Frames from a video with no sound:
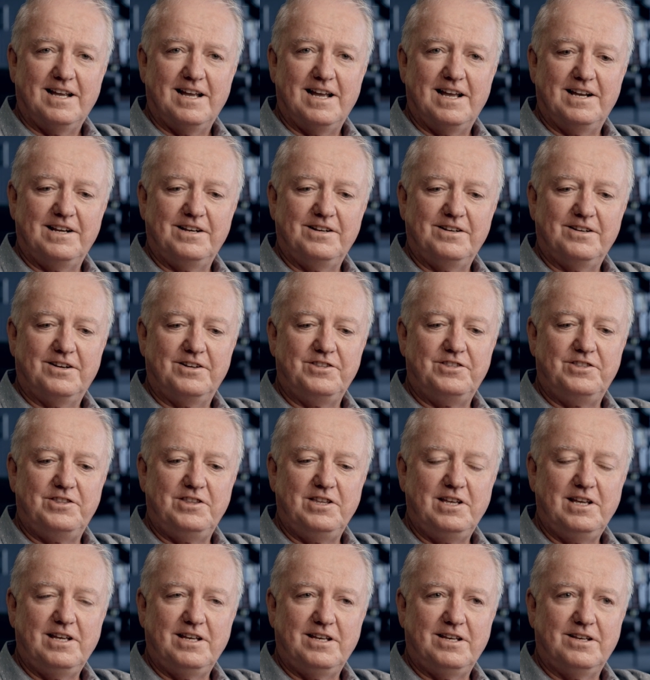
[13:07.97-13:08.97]
And I
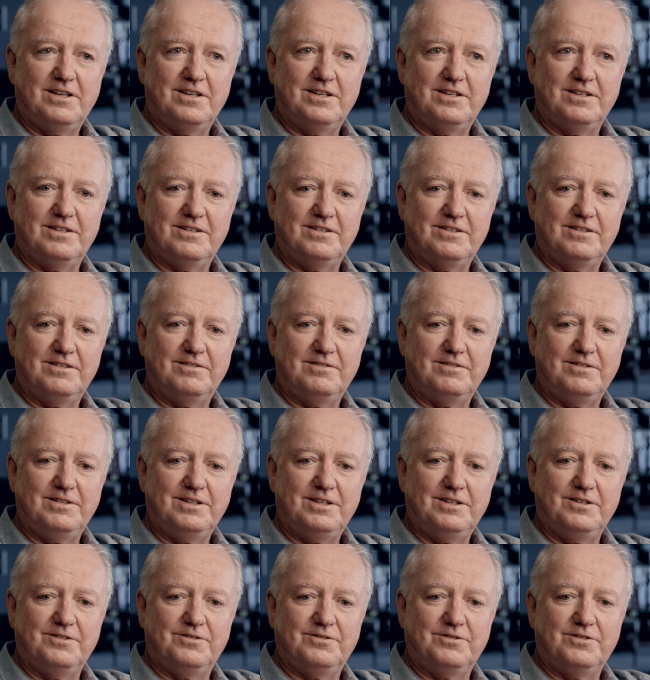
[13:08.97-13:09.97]
think
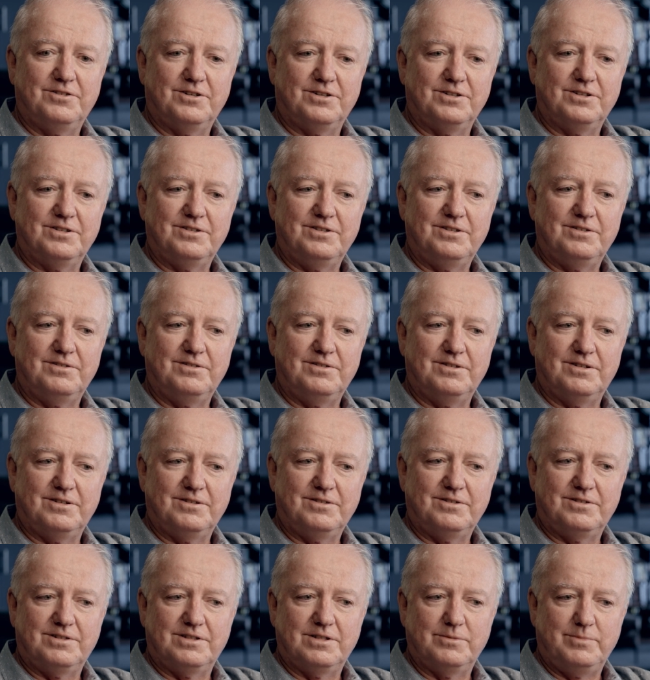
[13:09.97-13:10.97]
you've got uh,
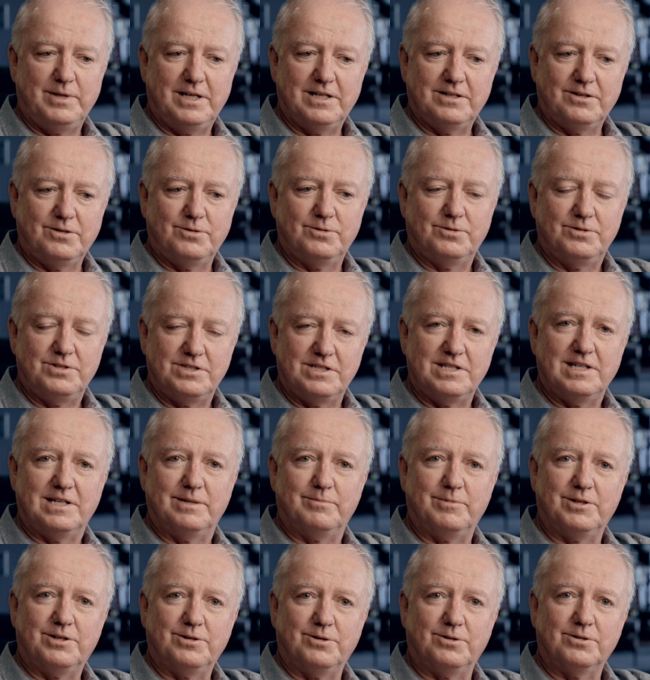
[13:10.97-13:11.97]
to be a good
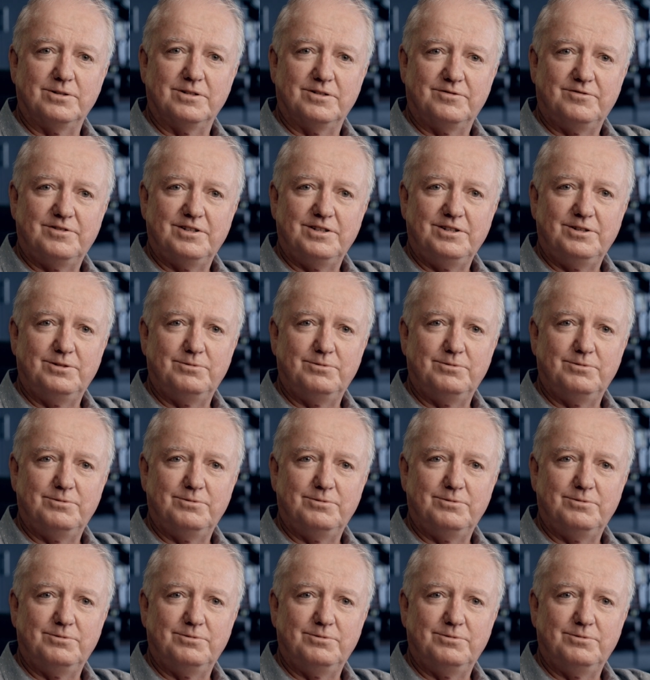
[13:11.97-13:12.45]
cinematographer.